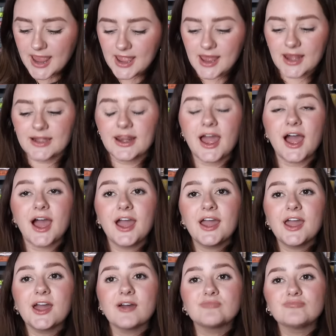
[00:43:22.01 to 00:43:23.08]
and I
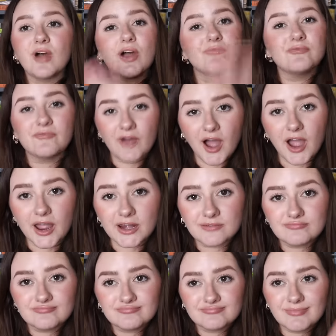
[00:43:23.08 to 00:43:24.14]
am, I'm fine.